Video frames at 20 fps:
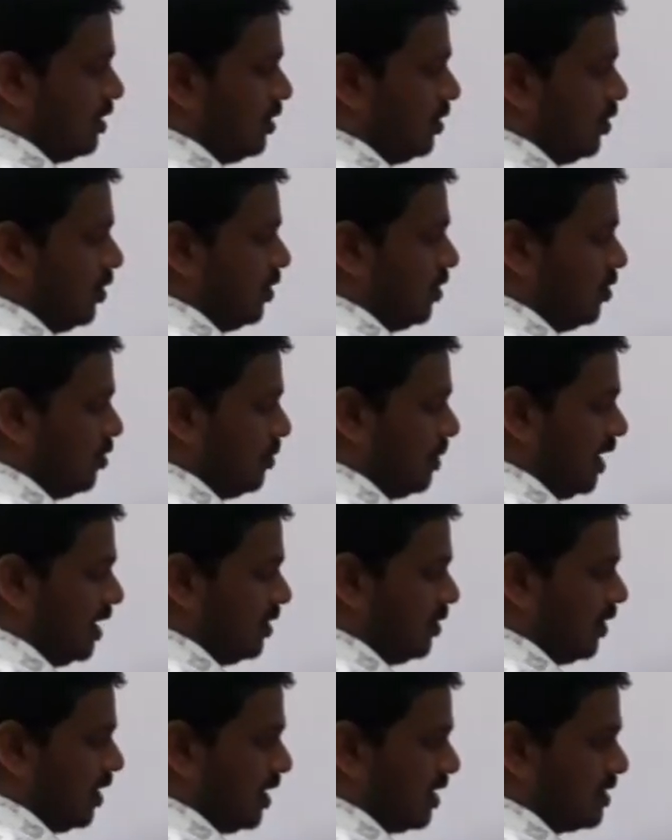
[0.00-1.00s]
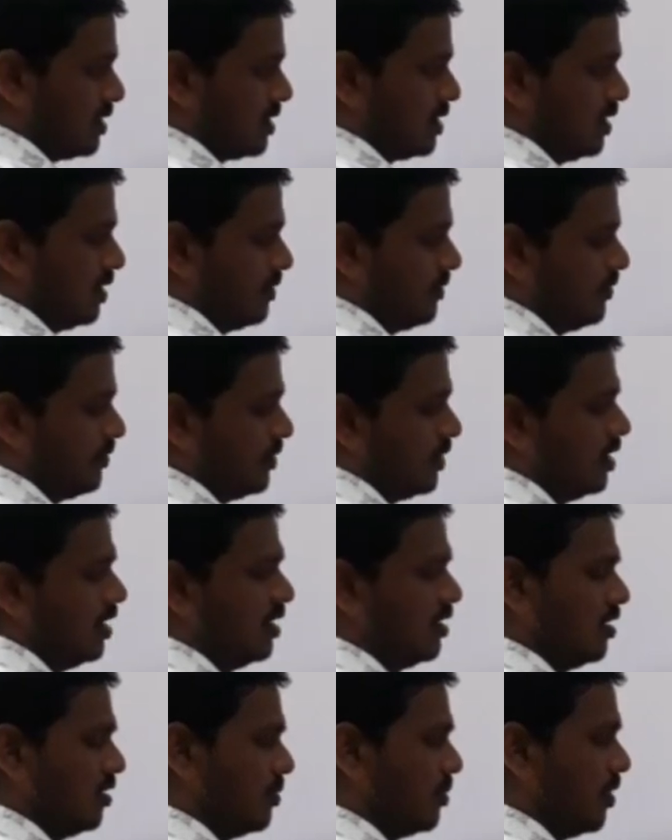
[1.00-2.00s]
Dou u by dou x e
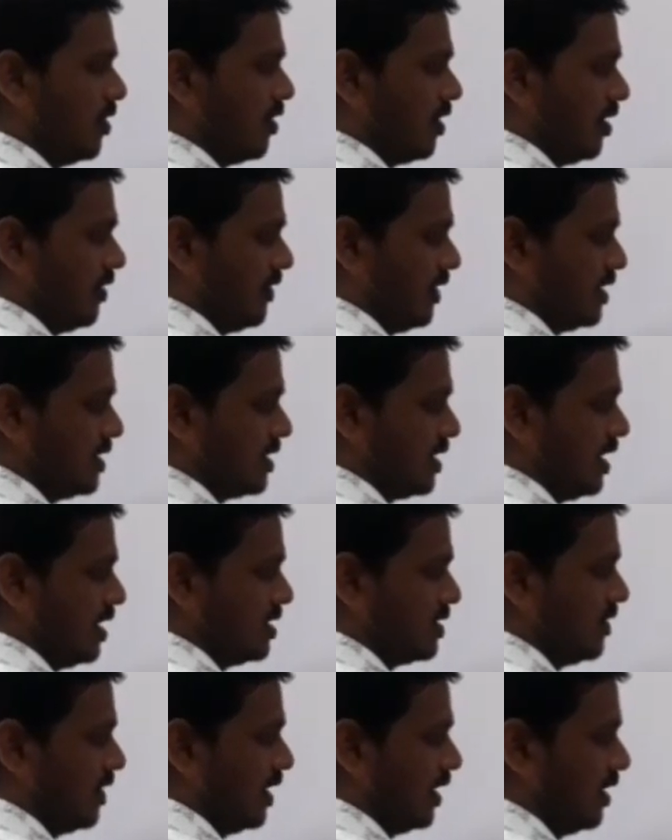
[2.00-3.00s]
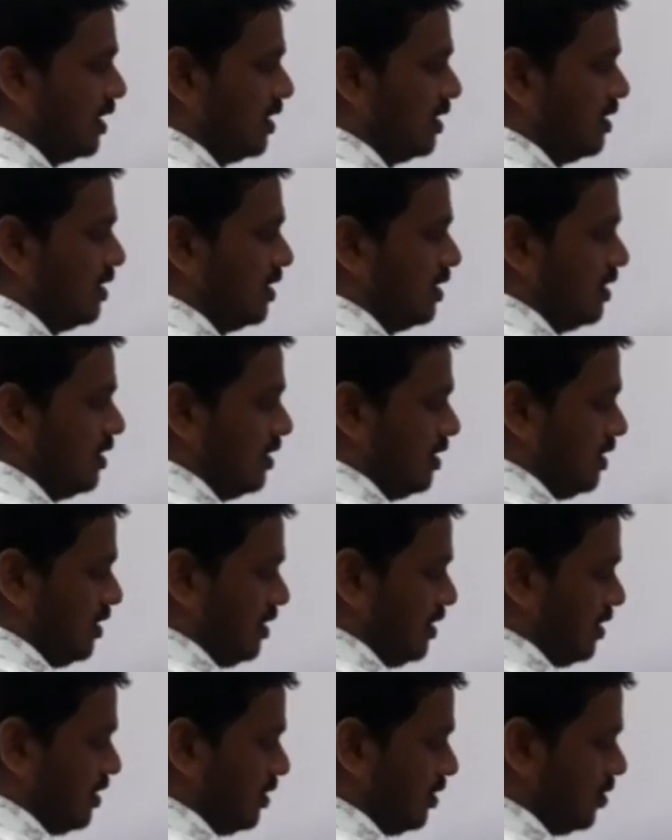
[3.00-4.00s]
to the power of x cos y.
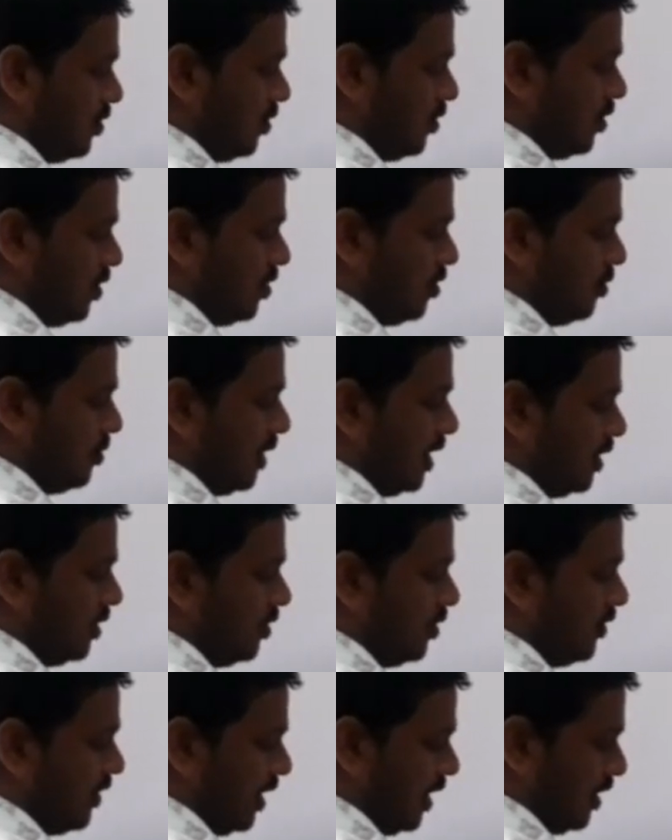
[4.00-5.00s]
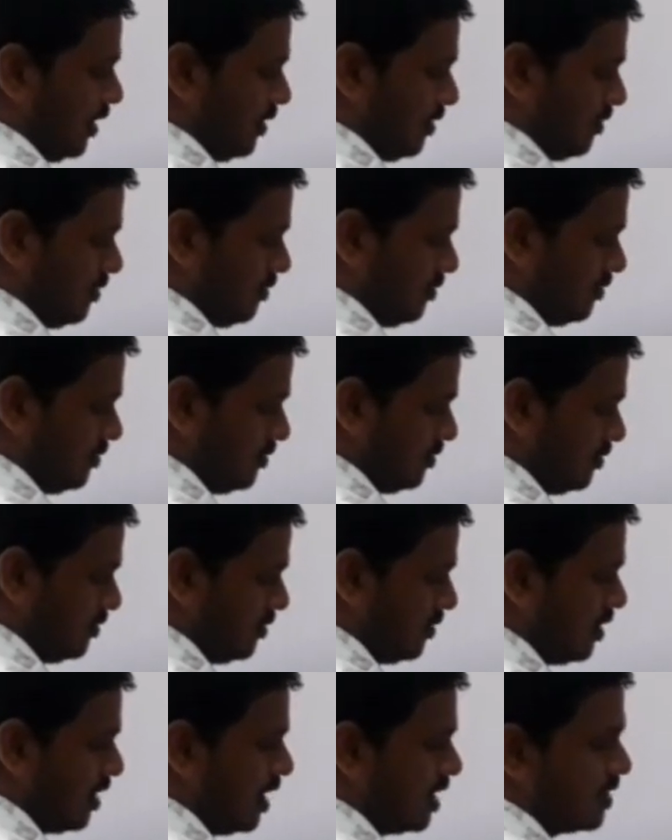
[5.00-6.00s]
Dou u by dou y.
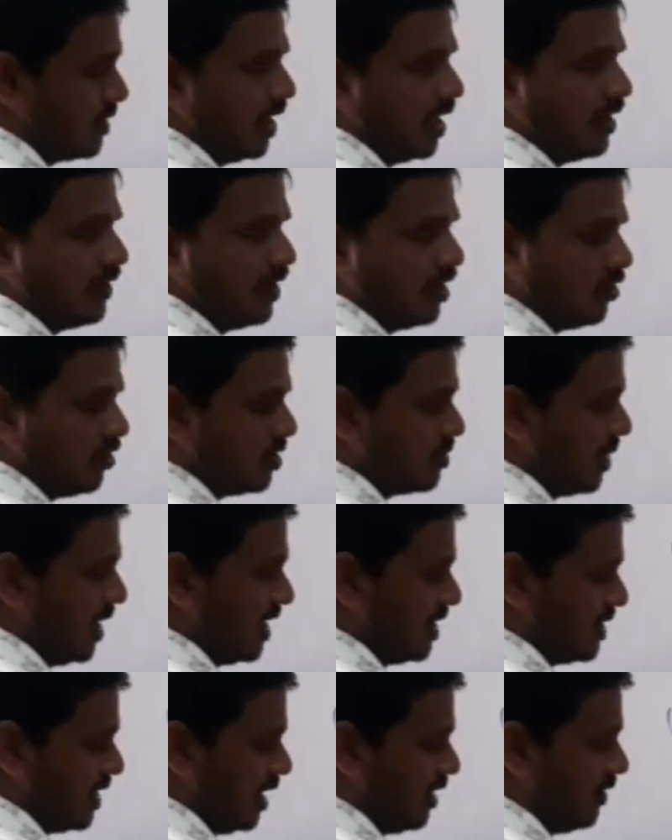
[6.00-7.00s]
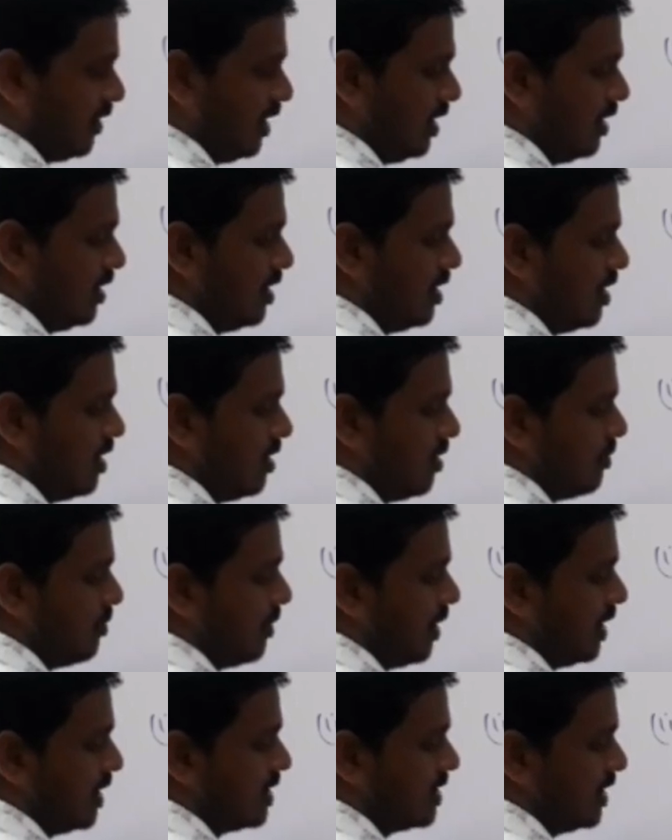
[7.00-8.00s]
Cos y derivative is minus sin y
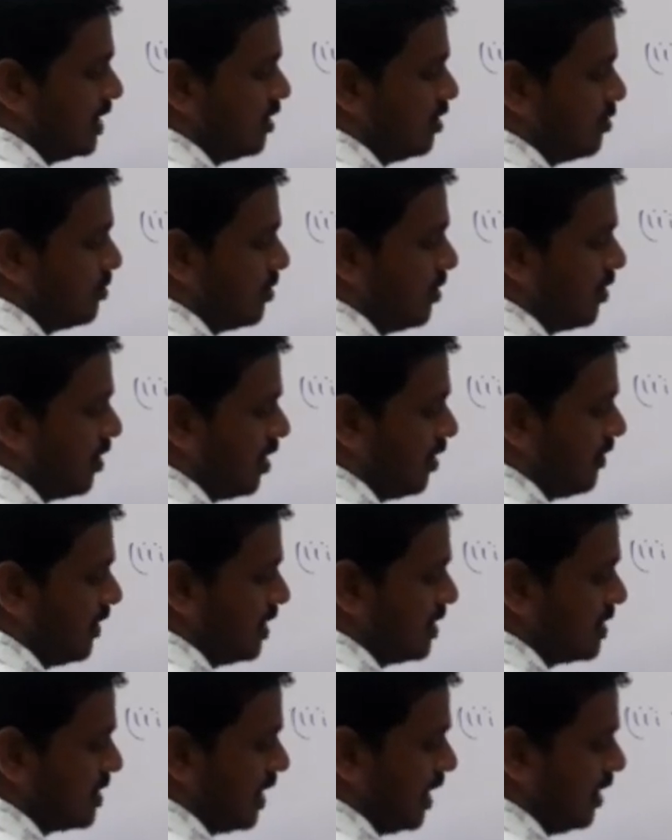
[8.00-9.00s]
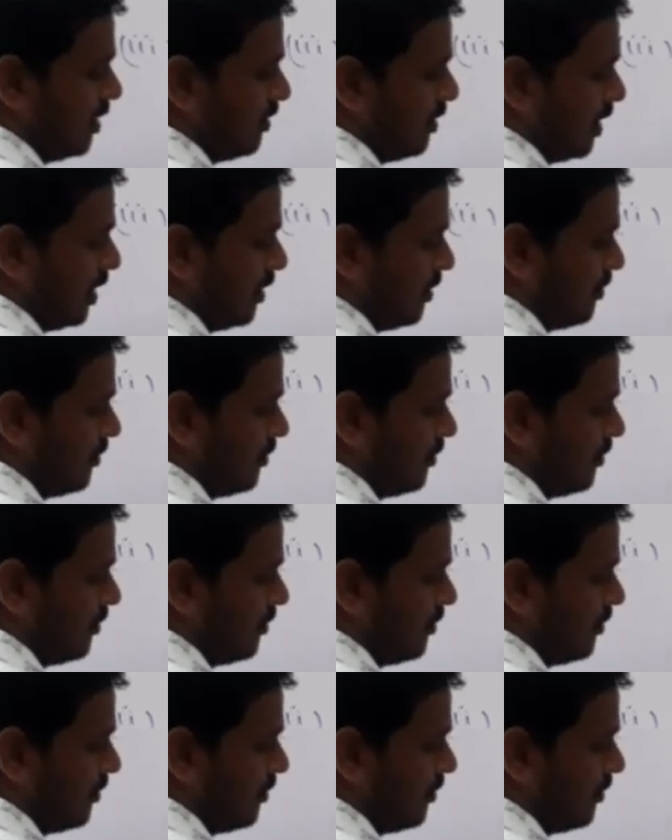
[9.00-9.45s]
minus e to the power of x sin y.